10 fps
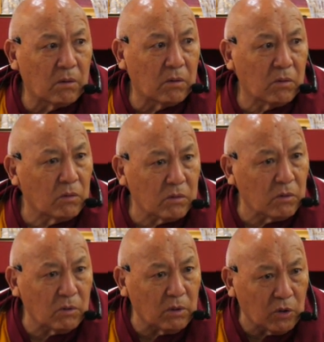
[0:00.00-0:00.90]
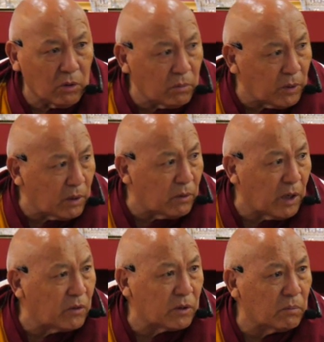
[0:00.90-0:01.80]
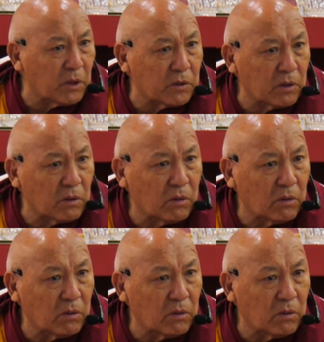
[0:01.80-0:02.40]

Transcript: So you will not become a handsome person.